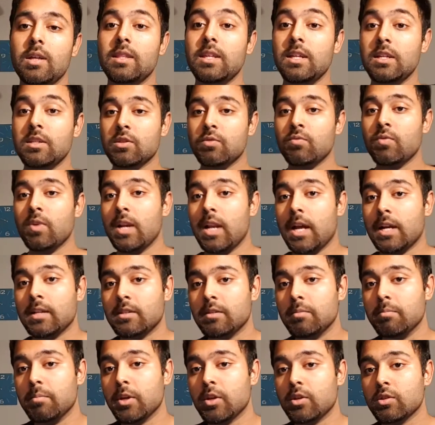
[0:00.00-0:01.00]
These are in
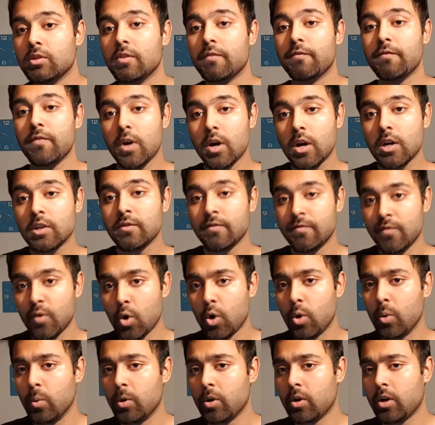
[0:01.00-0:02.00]
Latin because the first
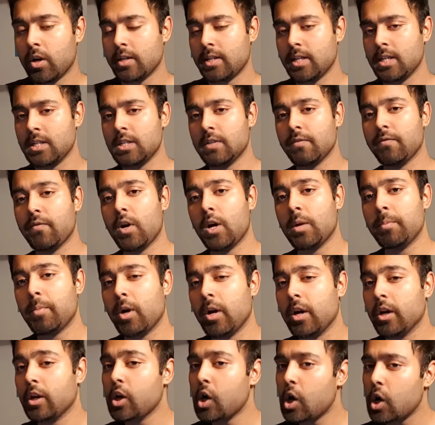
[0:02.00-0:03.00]
4 were identified
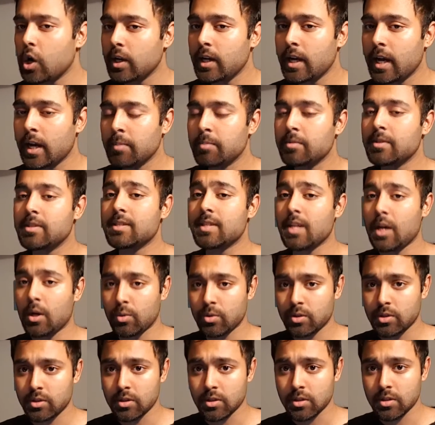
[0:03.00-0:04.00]
by a guy named
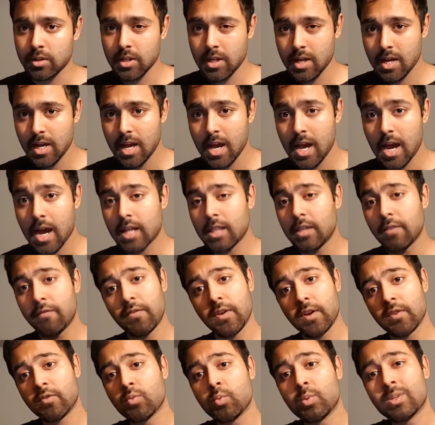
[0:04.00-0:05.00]
Celsus, and the
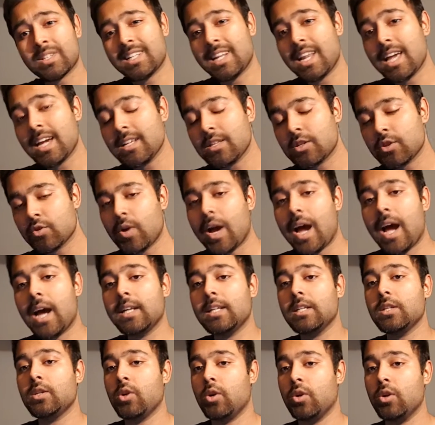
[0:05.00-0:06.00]
5th was later
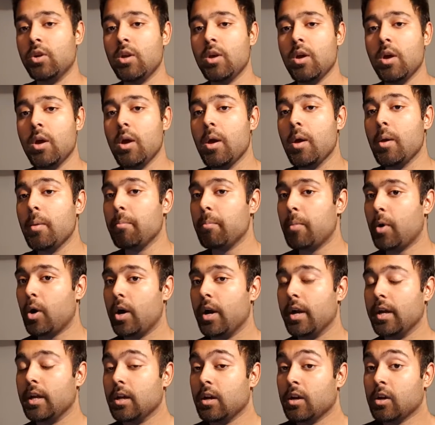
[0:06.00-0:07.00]
added on
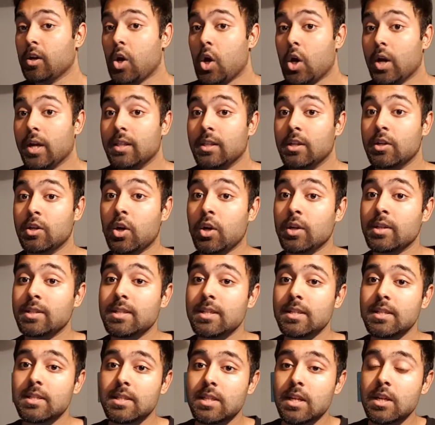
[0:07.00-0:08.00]
by a guy in the
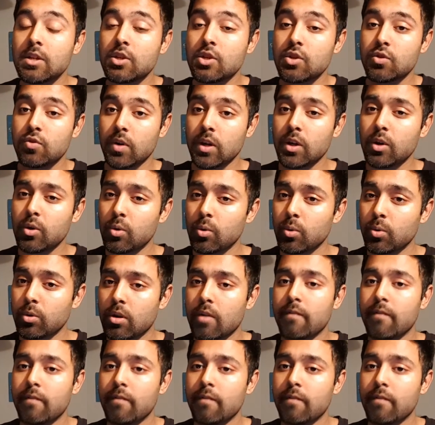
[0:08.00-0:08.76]
19th century called